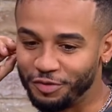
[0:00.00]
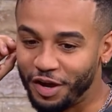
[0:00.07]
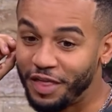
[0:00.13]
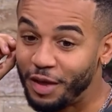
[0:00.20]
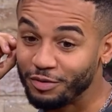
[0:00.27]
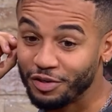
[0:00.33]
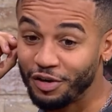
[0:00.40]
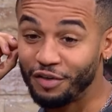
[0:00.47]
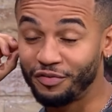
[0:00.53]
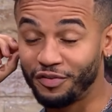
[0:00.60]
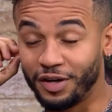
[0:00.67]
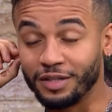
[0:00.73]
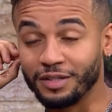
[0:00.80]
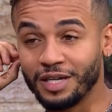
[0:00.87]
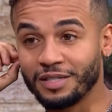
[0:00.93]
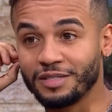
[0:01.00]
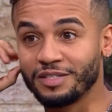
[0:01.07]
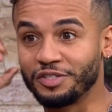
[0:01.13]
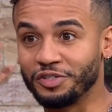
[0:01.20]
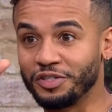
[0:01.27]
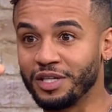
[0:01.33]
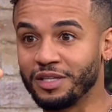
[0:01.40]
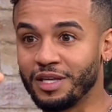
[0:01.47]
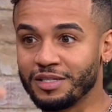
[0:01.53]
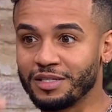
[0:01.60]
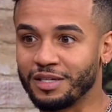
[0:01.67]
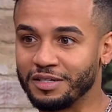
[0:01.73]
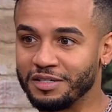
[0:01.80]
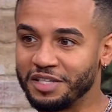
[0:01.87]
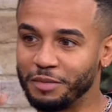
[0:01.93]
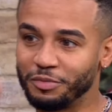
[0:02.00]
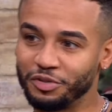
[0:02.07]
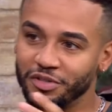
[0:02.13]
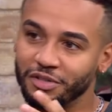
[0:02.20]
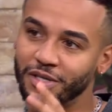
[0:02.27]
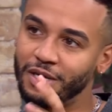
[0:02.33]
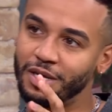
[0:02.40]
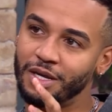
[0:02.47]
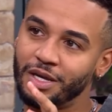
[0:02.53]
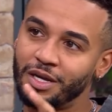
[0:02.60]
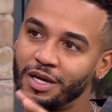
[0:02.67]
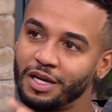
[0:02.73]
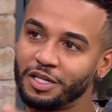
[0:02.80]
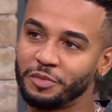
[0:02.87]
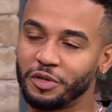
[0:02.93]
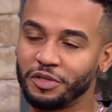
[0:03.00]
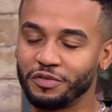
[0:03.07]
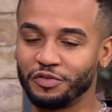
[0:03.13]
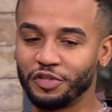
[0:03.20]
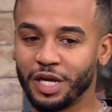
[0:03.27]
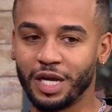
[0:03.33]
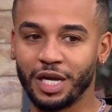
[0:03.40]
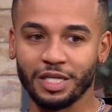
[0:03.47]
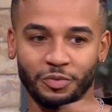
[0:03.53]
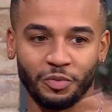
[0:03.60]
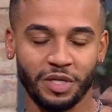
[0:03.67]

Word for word: No, that was a lot of fun. That's, as you said, that's the conception, I suppose, of JLS.